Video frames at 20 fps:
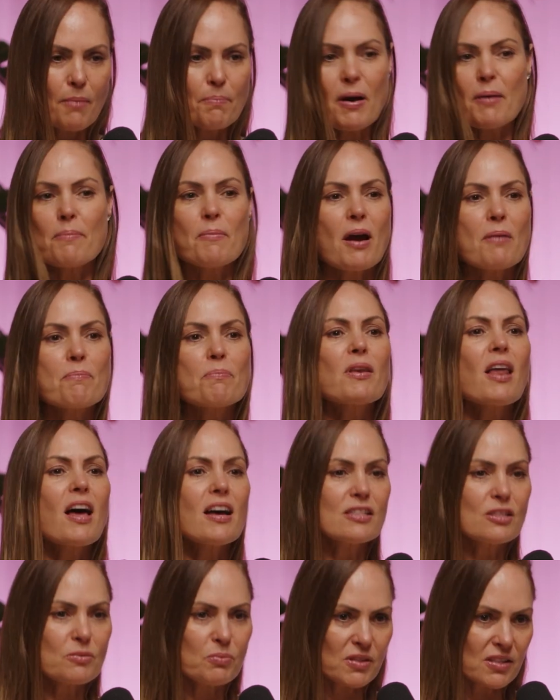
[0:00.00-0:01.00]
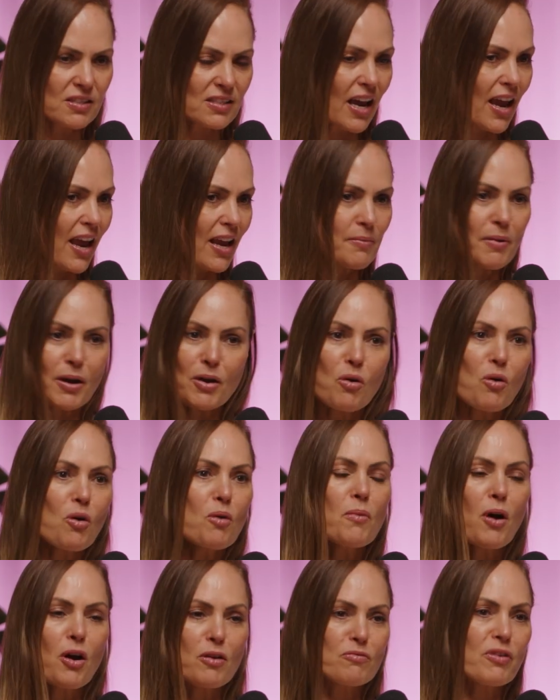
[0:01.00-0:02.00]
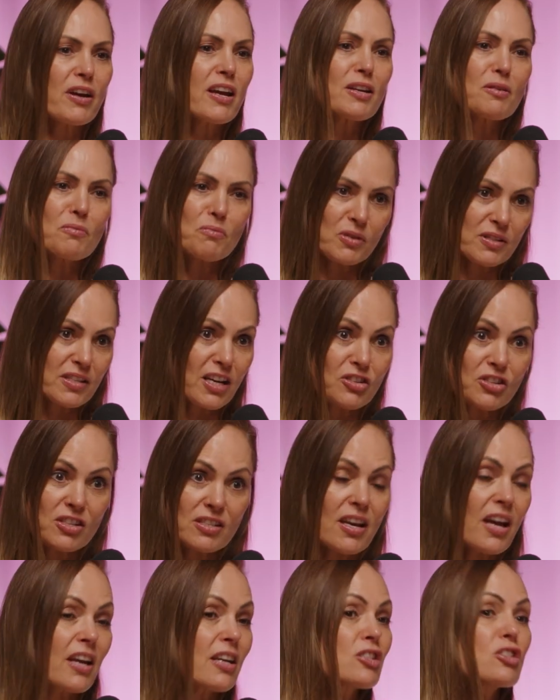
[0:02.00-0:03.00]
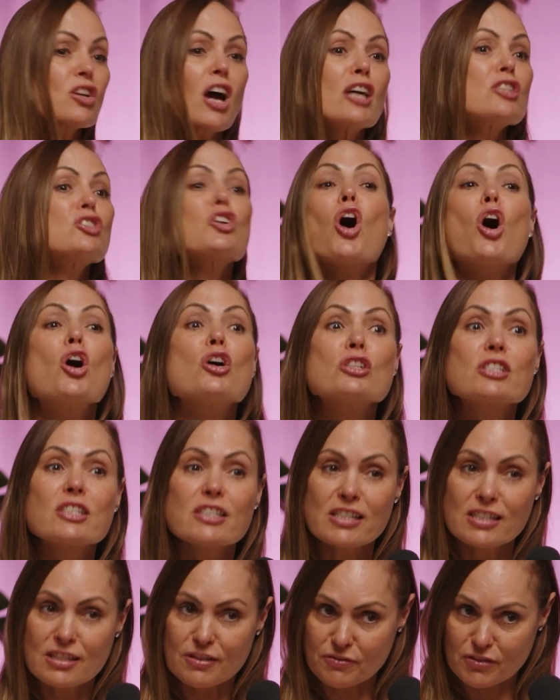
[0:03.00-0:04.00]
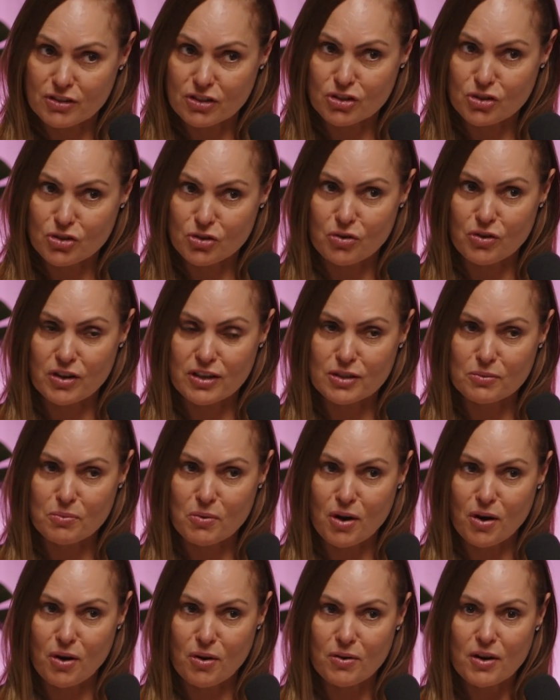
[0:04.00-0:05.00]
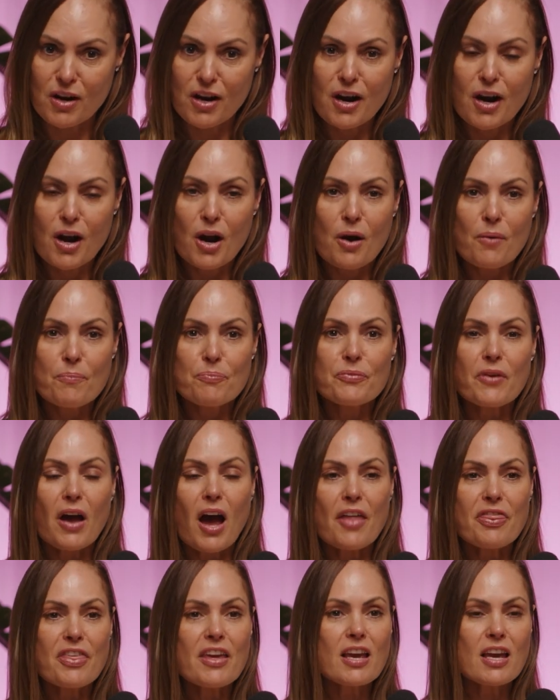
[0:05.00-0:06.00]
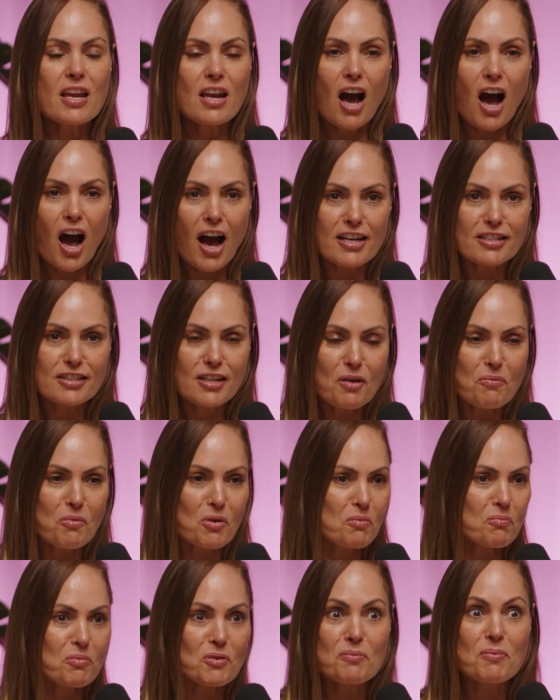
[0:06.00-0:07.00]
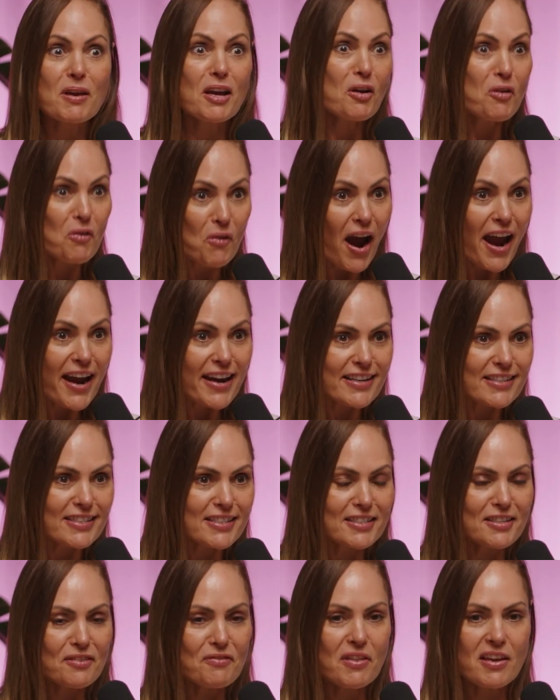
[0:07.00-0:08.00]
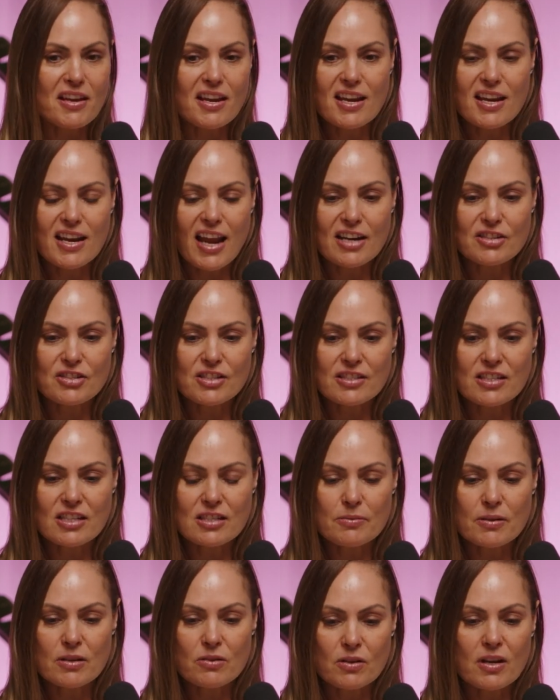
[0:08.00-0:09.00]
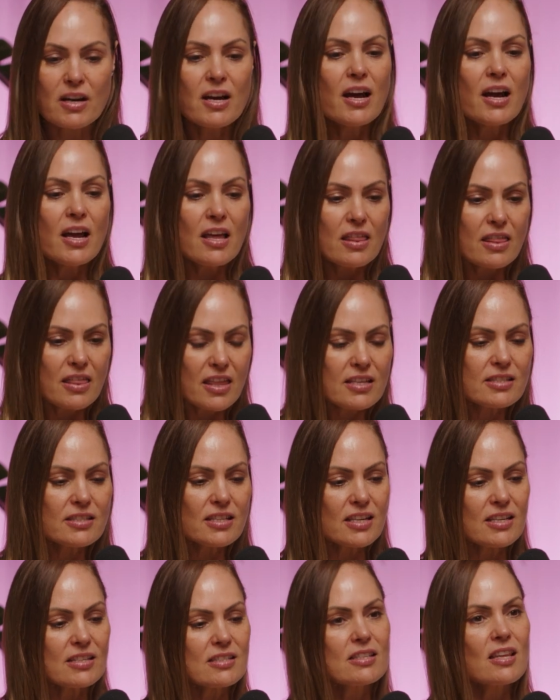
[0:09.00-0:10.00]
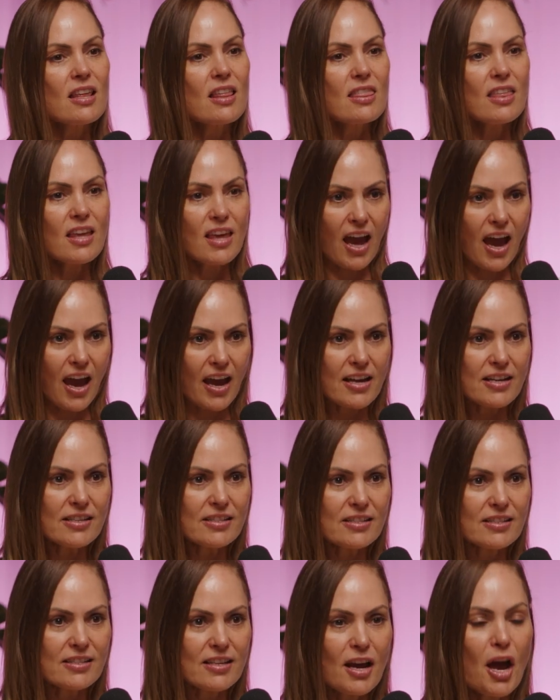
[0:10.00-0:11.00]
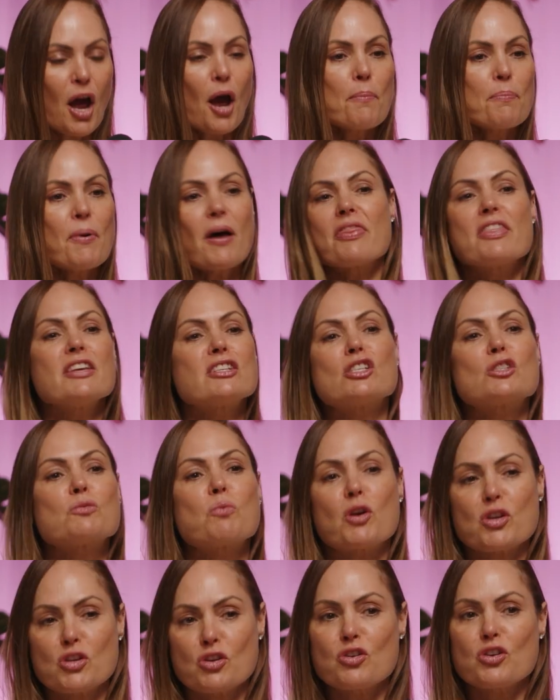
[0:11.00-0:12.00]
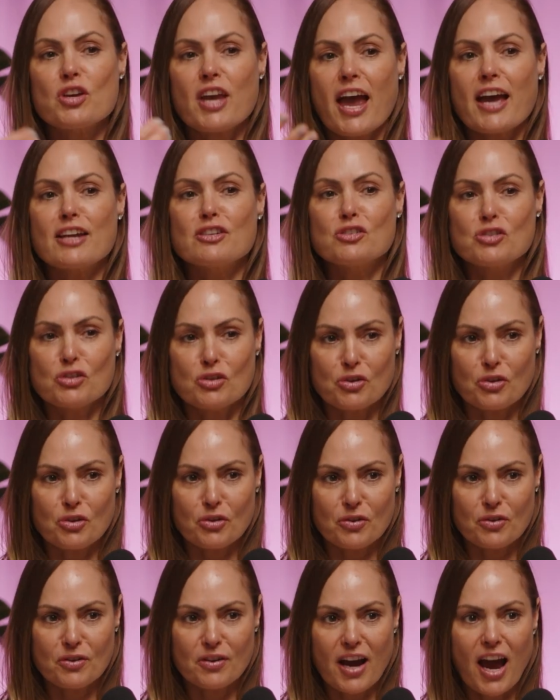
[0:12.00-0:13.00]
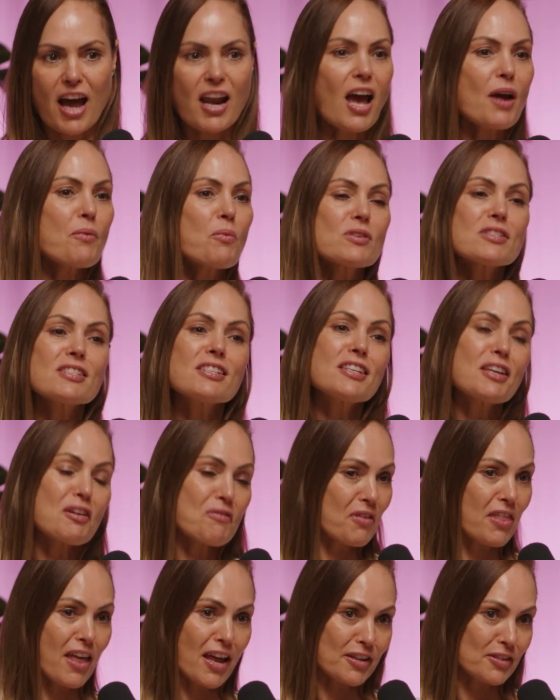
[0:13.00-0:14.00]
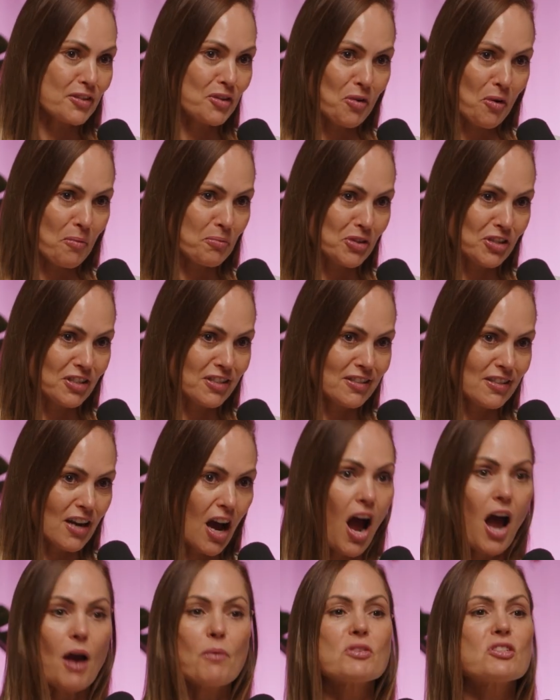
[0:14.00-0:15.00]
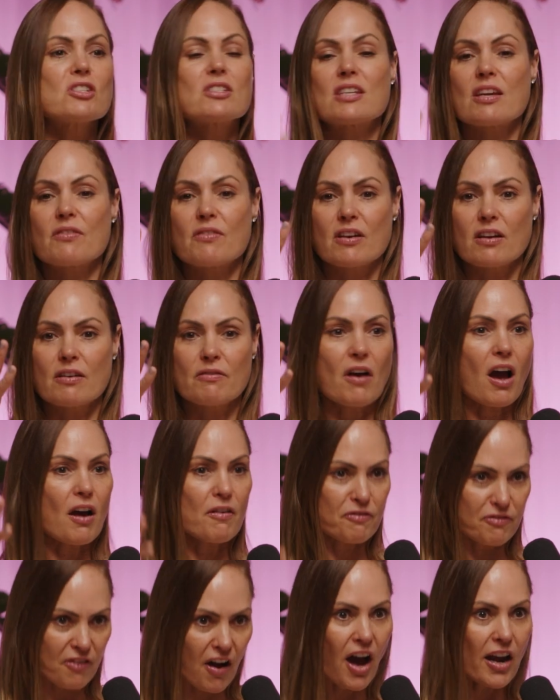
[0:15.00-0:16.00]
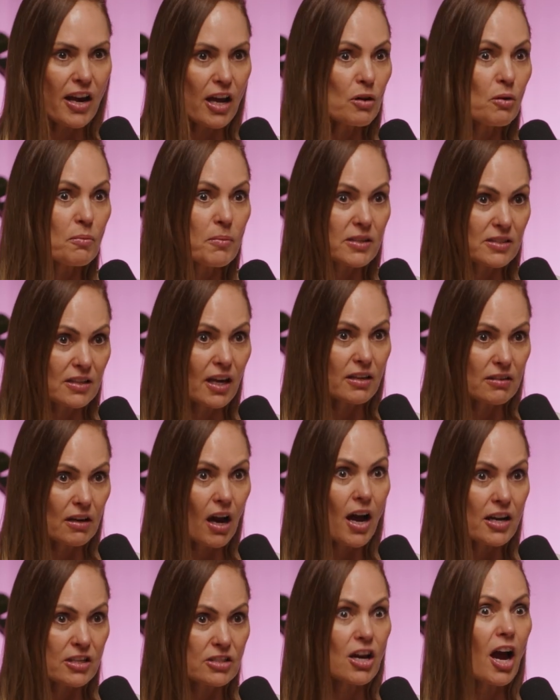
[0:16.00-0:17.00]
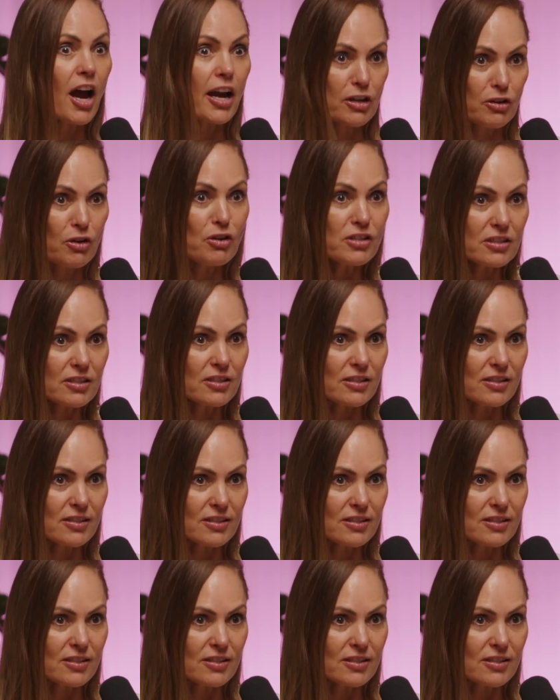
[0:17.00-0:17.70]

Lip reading: but my bloods were saying, my hormone reading was actually saying a totally different story as well. I think in hindsight, what it would have been great is if he'd actually said to me, look, this is the case, but this is what you can do. And I wasn't given that as an option. I was just given a finite, almost like a diagnosis.